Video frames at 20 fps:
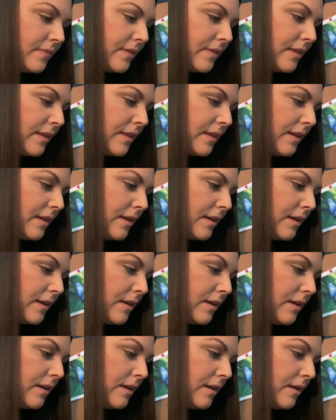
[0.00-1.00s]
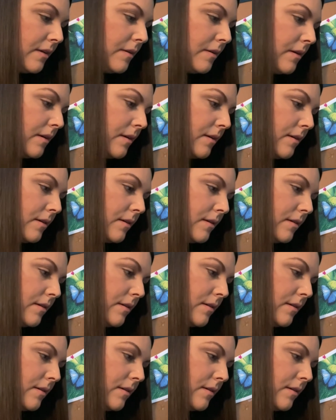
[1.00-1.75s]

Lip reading: Nothing is said.